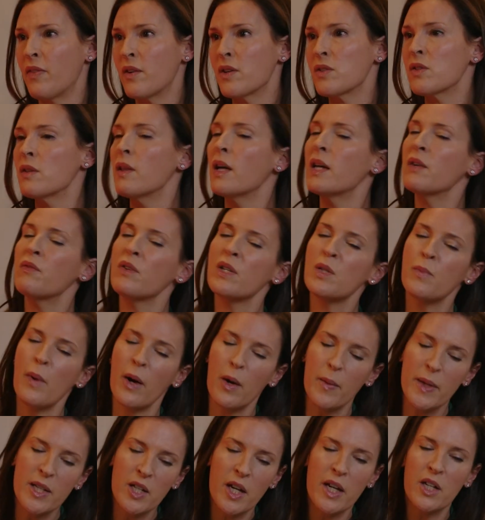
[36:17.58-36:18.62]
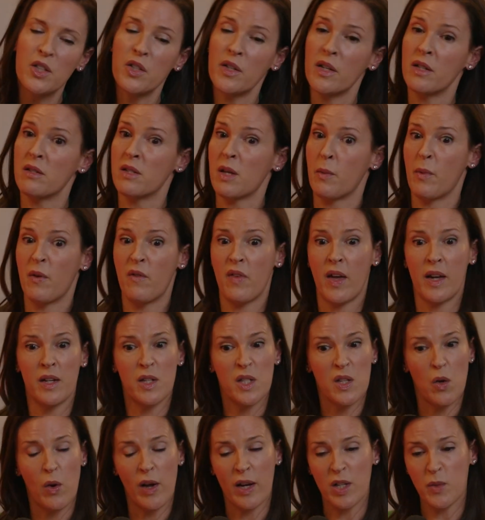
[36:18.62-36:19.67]
And there's a lot of experimentation, and some of that
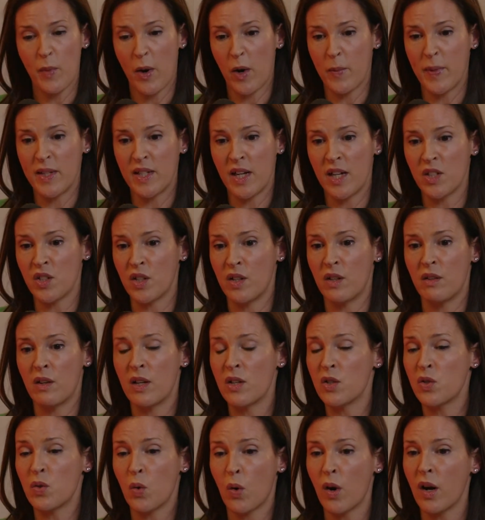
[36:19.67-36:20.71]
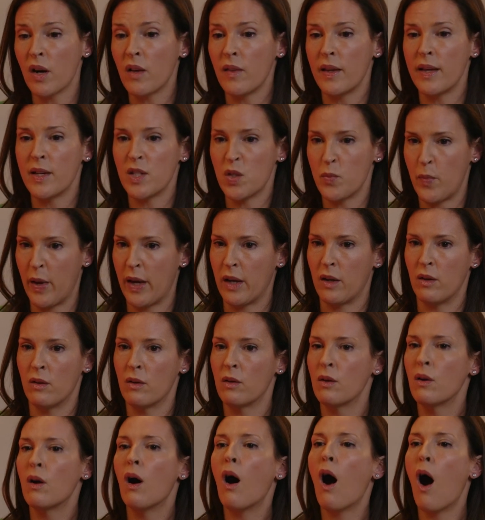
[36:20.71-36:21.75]
experimentation historically has
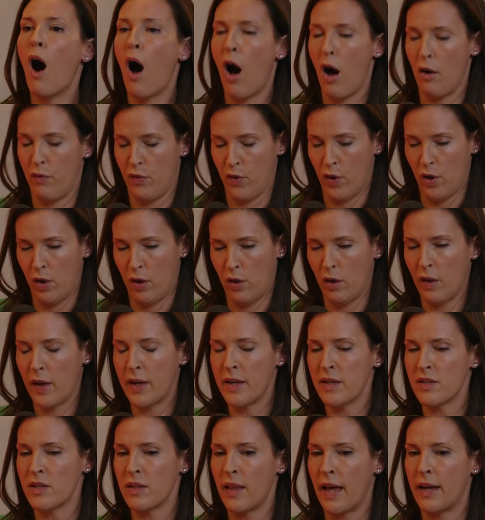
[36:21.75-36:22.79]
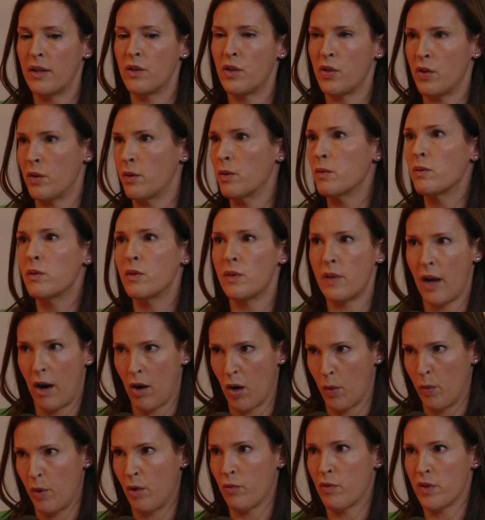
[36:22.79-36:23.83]
been awful and has led to
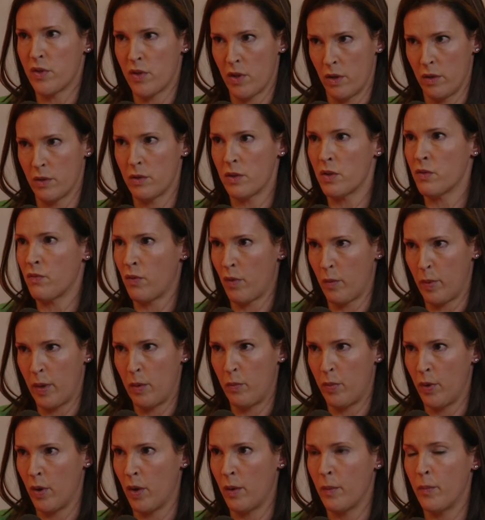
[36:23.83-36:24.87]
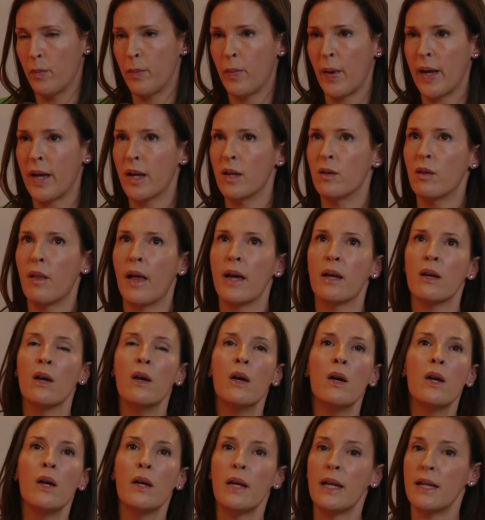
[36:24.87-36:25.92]
terrible results for people, be it like
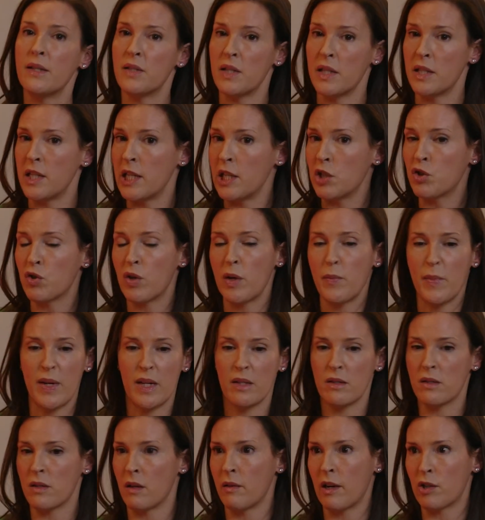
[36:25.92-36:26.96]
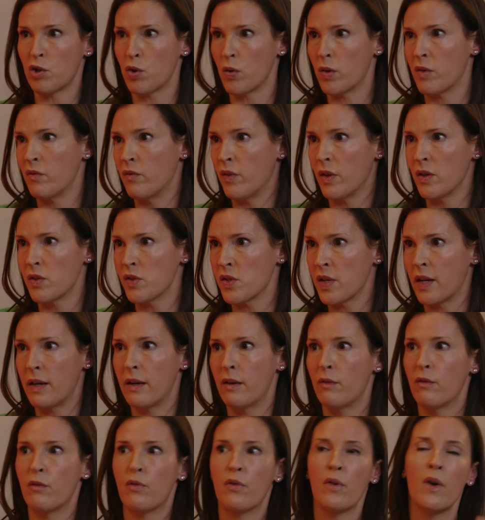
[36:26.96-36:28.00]
ECT treatments,
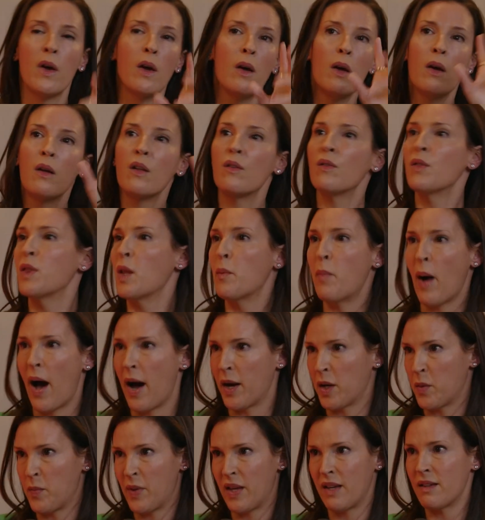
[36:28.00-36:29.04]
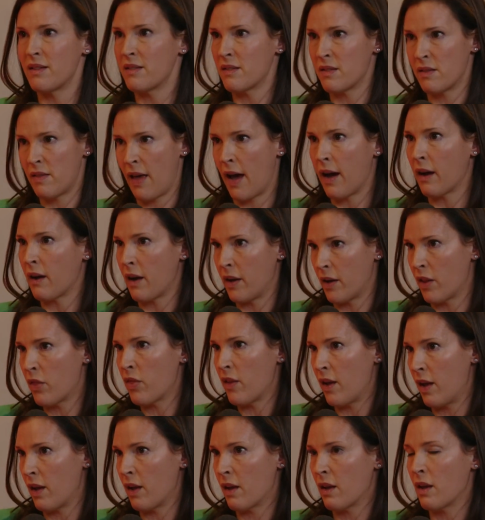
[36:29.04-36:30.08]
electroconvulsive, lobotomies, that kind of
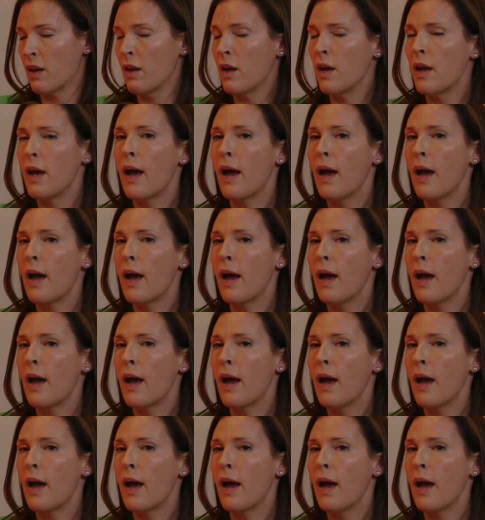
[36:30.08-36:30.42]
thing.